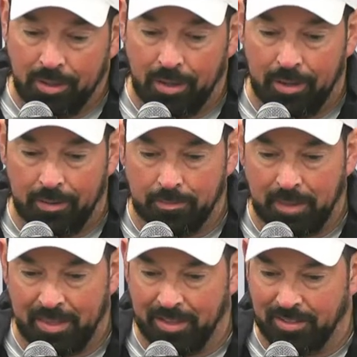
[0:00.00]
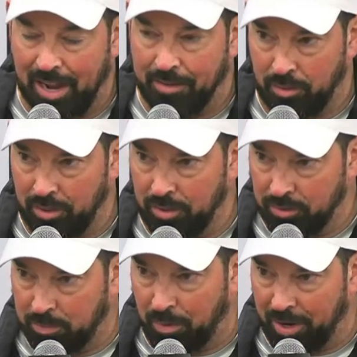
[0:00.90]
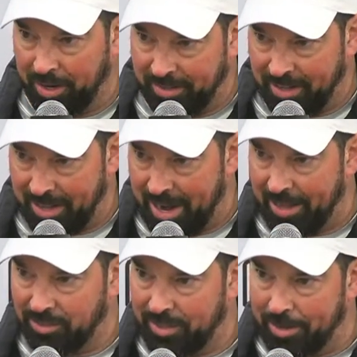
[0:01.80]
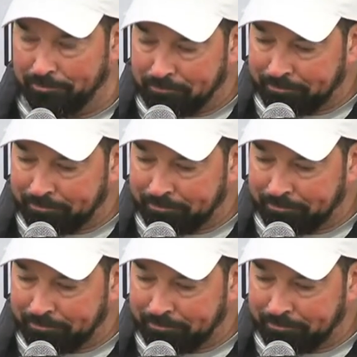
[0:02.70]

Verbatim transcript: I think he's going to have a really good spring and take that next step.